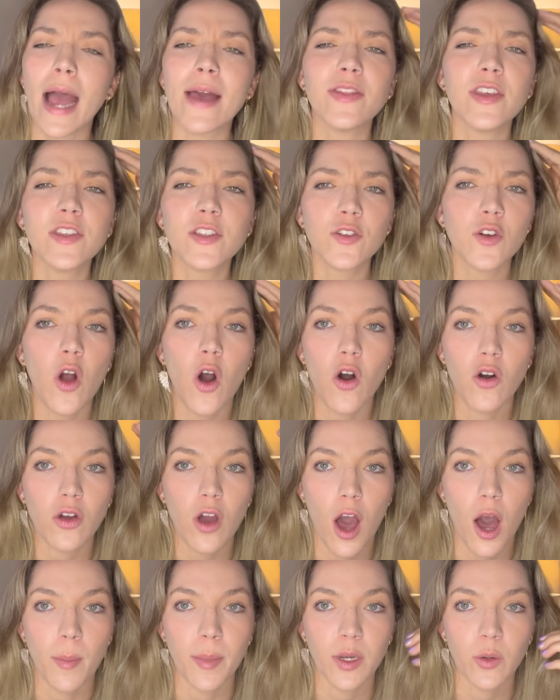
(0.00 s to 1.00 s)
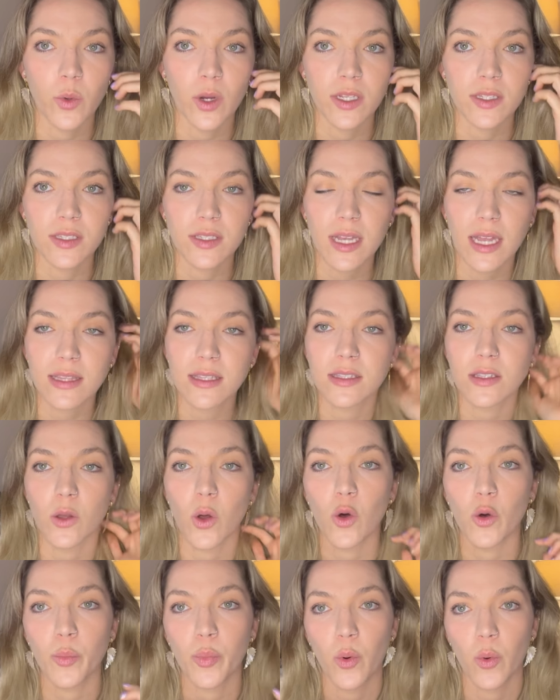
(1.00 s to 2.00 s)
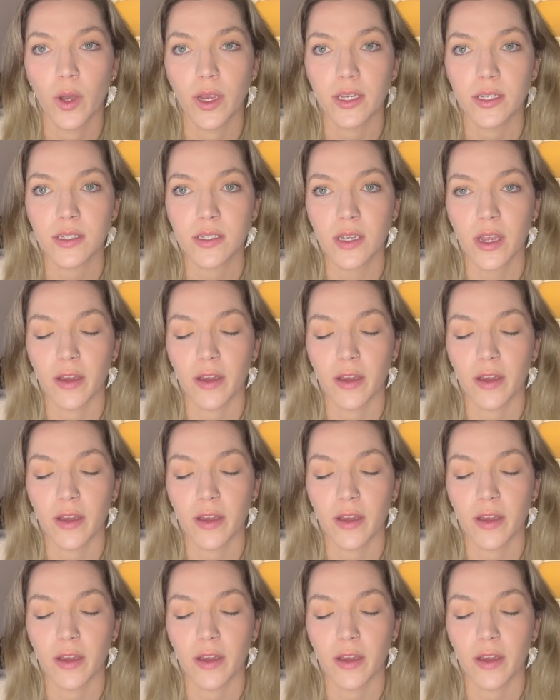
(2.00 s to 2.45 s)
And these are all common ones. That's the whole point